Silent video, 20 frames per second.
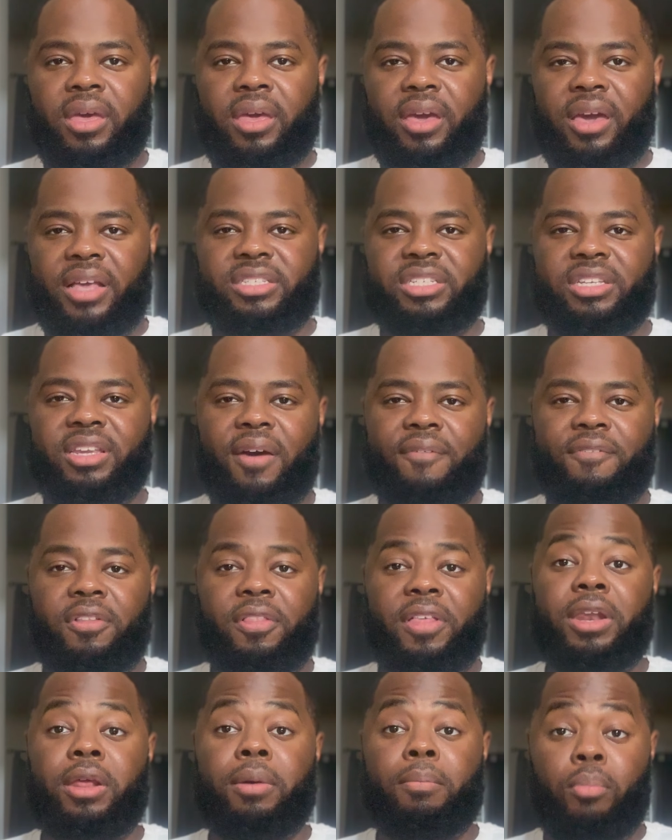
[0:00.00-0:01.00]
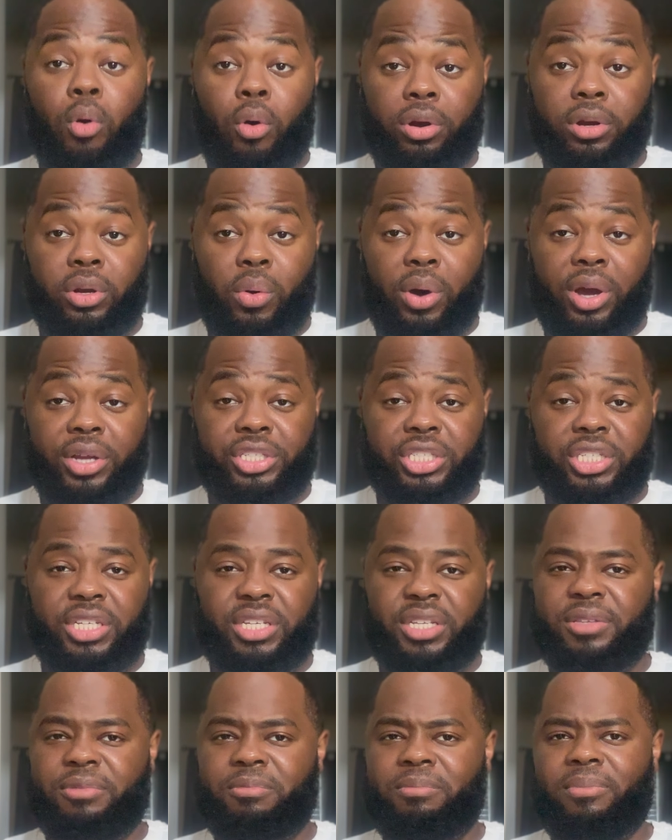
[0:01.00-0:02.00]
It's definitely an important
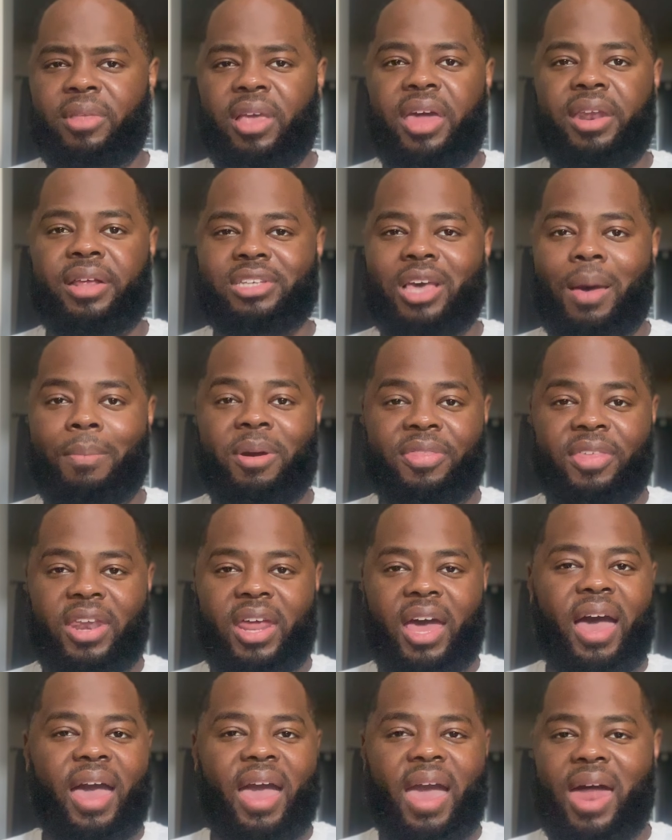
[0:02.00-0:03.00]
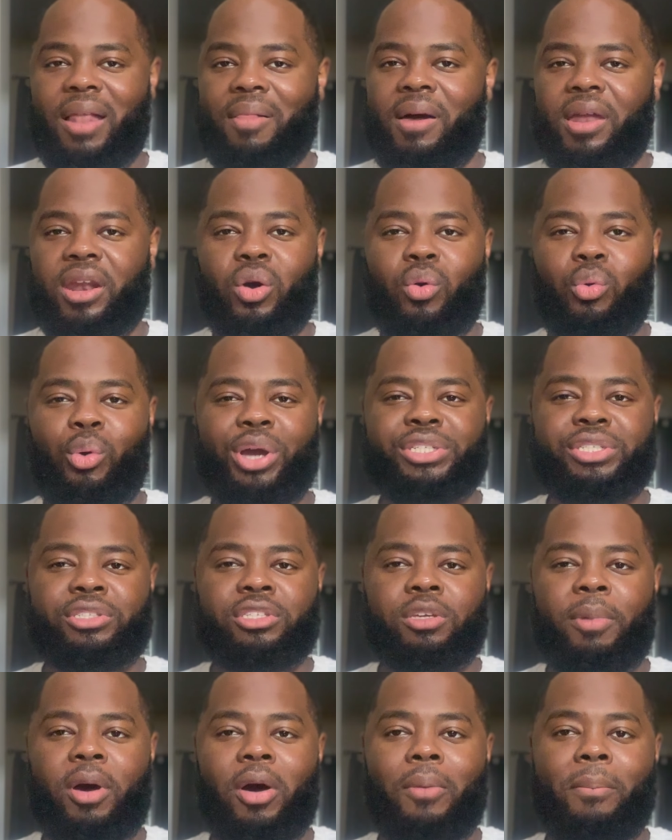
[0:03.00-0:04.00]
question and a topic that I had a lot of questions
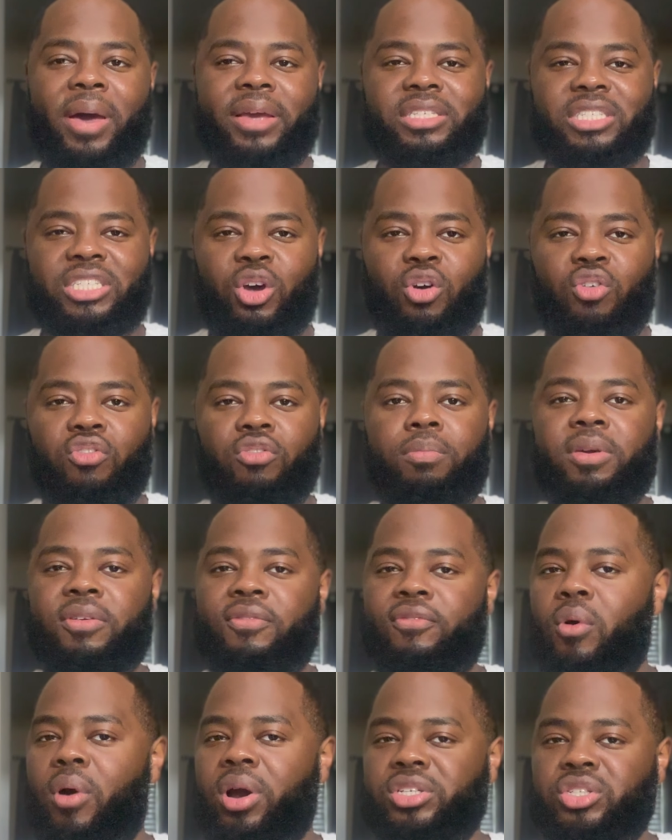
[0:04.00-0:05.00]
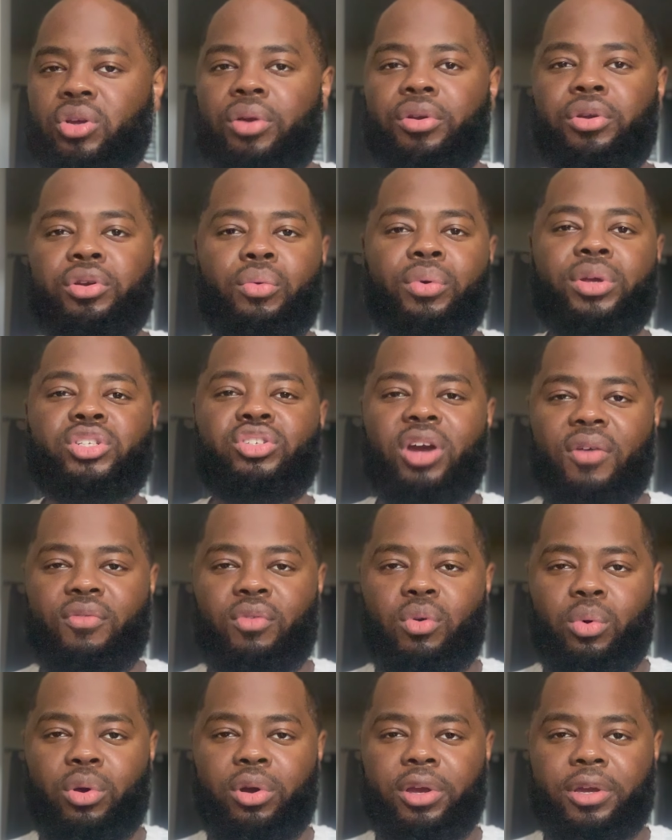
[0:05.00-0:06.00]
about myself before I started doing
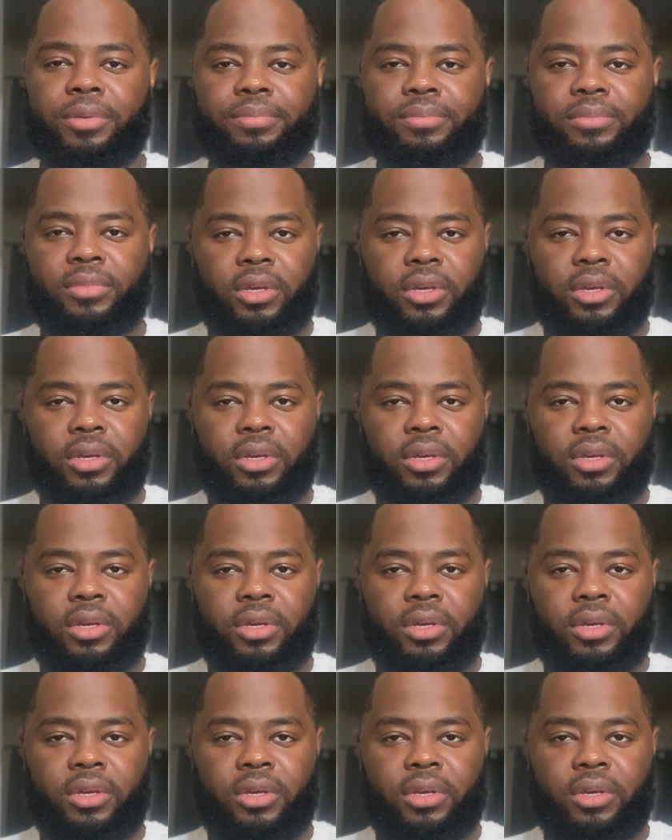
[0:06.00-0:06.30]
travel work.